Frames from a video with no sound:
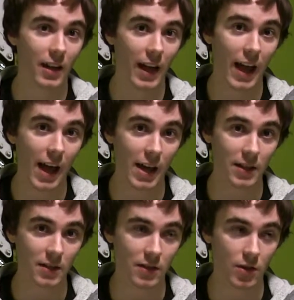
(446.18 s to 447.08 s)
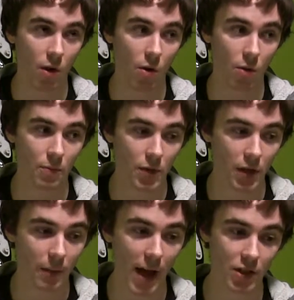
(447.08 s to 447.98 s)
And so you
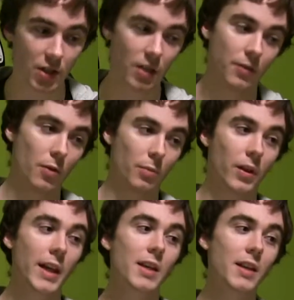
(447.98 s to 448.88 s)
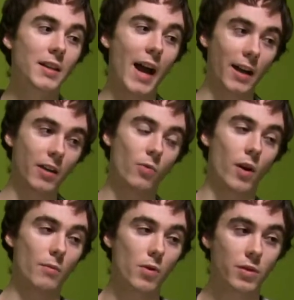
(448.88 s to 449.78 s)
can imagine if you're playing a deck
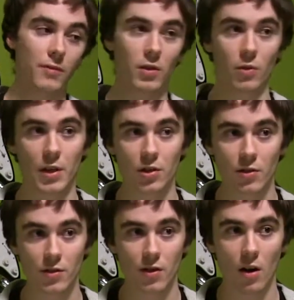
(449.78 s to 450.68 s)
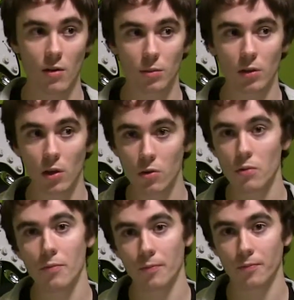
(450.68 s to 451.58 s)
where most of your creatures are
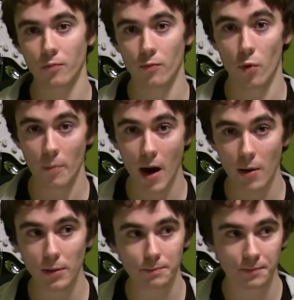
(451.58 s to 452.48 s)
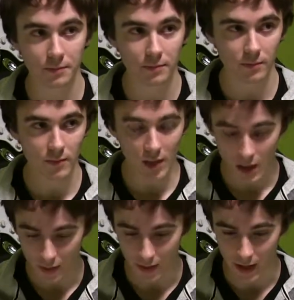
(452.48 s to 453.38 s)
below 4 power,
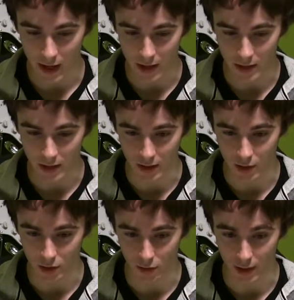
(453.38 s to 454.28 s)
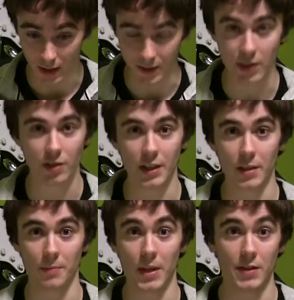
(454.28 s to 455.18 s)
then you can
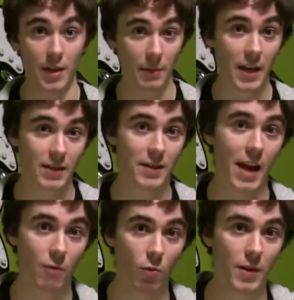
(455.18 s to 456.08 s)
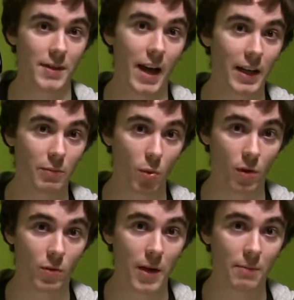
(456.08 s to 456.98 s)
essentially, in some cases, have a one-sided
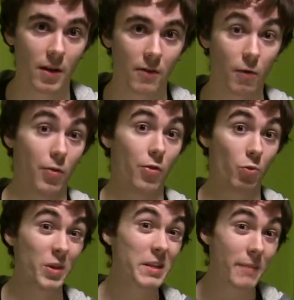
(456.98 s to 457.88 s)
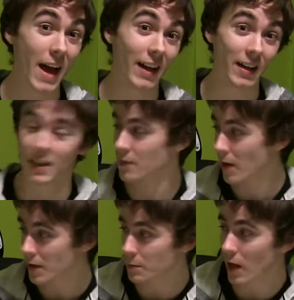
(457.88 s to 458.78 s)
board wipe for 3 mana. It's
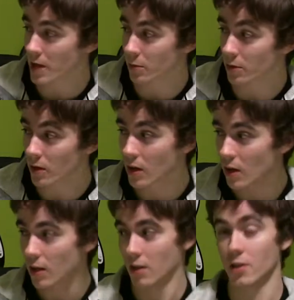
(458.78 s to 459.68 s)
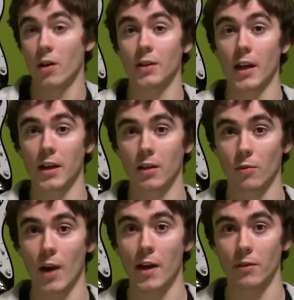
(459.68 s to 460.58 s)
very splashable, you know, unlike
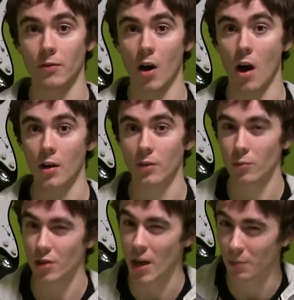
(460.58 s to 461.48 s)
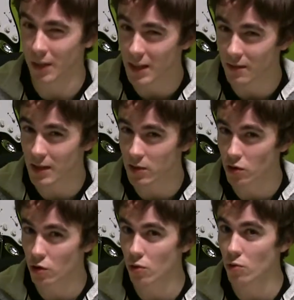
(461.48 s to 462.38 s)
Wrath of God, which I believe is
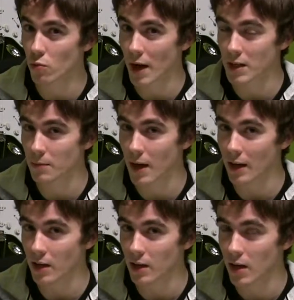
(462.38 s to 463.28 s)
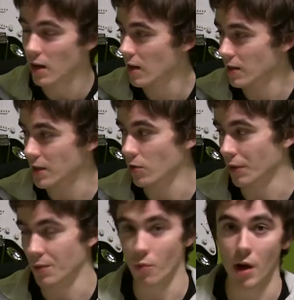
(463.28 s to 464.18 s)
2 white mana. This is
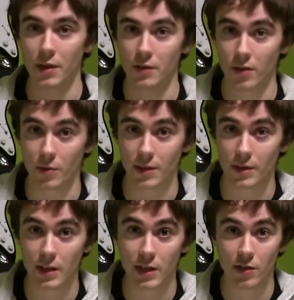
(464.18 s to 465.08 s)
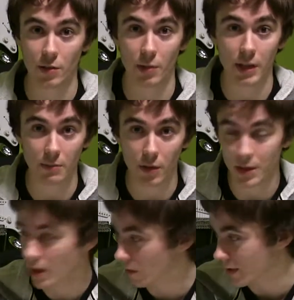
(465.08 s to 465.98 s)
only 1, so it's easier to put in
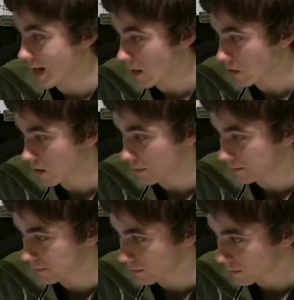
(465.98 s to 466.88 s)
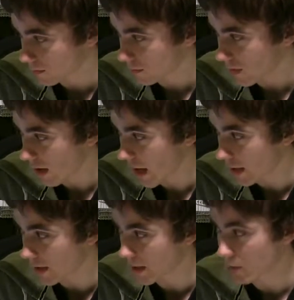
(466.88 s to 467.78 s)
multicolored decks.
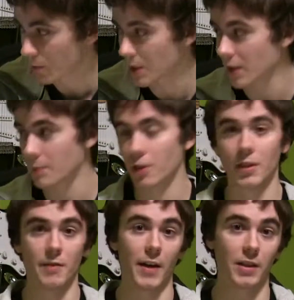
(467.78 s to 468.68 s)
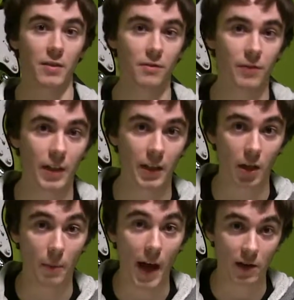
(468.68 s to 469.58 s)
And I think it would be especially effective in a
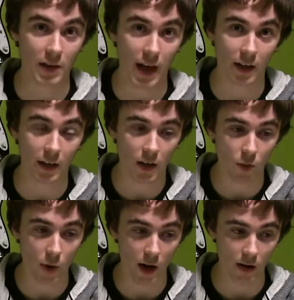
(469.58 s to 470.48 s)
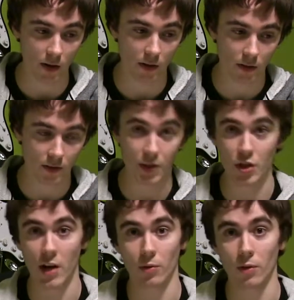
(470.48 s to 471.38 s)
commander deck where the
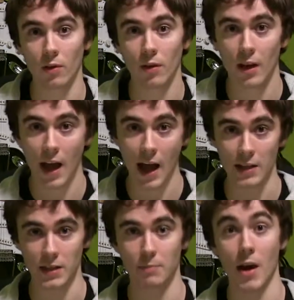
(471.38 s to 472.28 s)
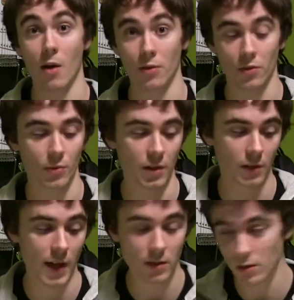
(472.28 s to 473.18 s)
general has power 3 or
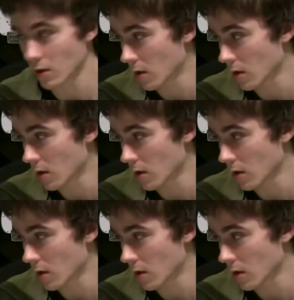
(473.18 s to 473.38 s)
less.